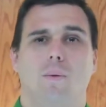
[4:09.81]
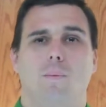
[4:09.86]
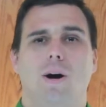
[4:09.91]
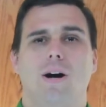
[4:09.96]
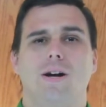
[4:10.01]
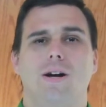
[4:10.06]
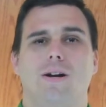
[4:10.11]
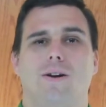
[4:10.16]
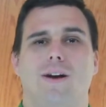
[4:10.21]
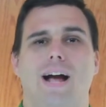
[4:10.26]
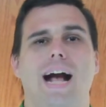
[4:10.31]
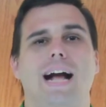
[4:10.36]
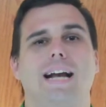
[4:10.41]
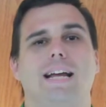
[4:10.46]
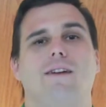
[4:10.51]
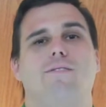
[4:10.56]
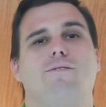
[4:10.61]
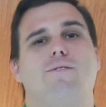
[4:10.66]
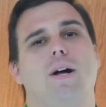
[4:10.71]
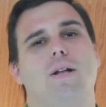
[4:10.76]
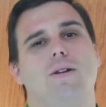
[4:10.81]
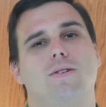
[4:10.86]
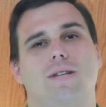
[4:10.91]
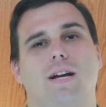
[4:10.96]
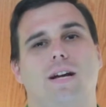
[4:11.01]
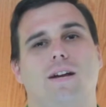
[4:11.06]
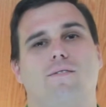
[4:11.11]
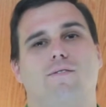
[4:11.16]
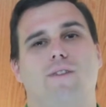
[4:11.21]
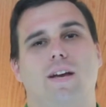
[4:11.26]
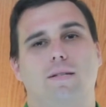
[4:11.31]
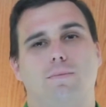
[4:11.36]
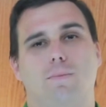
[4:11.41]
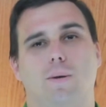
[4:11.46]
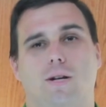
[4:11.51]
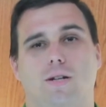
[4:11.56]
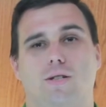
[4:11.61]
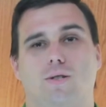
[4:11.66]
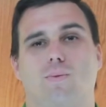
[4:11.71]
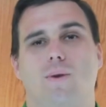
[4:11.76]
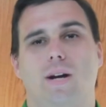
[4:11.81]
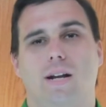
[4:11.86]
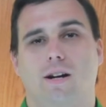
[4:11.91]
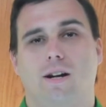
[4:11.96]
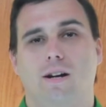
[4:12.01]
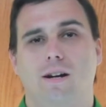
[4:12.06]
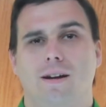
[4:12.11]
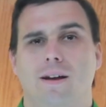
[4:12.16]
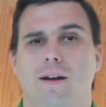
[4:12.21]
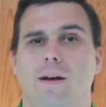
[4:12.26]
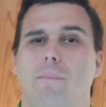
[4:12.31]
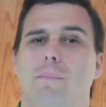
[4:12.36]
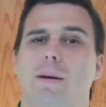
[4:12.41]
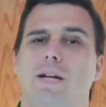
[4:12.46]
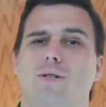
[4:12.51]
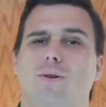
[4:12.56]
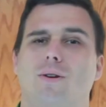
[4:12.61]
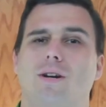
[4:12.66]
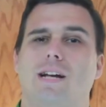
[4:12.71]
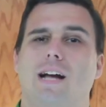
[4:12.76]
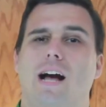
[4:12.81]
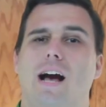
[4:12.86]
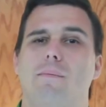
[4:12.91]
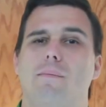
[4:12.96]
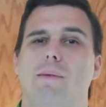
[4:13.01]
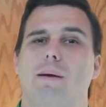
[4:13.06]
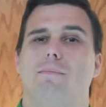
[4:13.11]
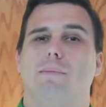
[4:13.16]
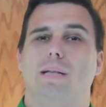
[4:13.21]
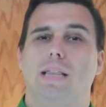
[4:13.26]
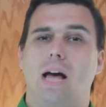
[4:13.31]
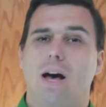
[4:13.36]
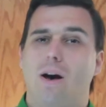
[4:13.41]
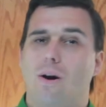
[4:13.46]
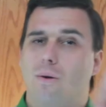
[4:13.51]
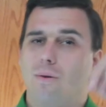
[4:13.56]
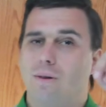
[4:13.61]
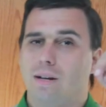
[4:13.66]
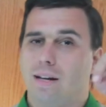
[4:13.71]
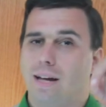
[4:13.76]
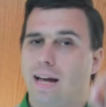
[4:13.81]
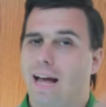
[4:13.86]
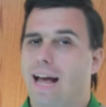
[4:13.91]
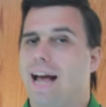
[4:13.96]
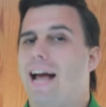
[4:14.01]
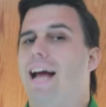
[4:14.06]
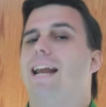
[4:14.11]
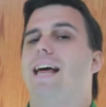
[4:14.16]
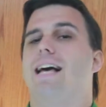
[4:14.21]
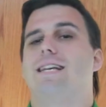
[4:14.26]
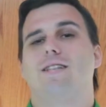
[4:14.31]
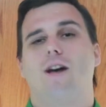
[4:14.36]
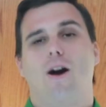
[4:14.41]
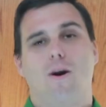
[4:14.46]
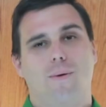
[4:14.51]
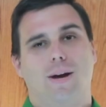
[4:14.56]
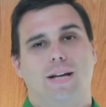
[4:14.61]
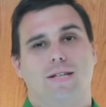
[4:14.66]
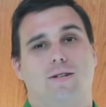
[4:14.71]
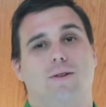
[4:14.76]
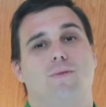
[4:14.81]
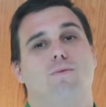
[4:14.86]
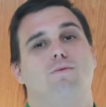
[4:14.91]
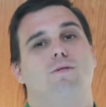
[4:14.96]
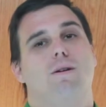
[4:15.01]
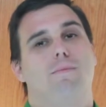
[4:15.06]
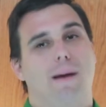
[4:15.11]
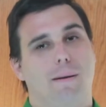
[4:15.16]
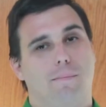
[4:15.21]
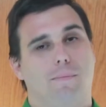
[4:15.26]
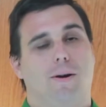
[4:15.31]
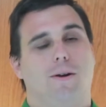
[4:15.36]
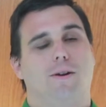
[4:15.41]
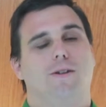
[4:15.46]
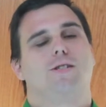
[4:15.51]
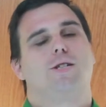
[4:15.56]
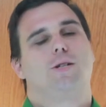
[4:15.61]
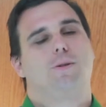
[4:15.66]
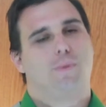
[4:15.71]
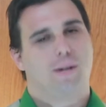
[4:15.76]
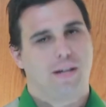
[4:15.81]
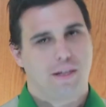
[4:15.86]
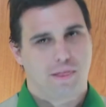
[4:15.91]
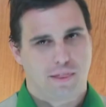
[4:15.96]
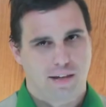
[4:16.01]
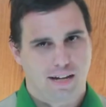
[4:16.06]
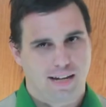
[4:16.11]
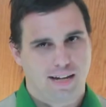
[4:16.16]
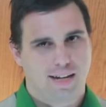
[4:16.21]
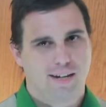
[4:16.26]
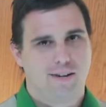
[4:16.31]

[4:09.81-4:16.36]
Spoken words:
While you're at it, follow us on Facebook and Twitter. Be sure to comment below. And as always, remember to rethink it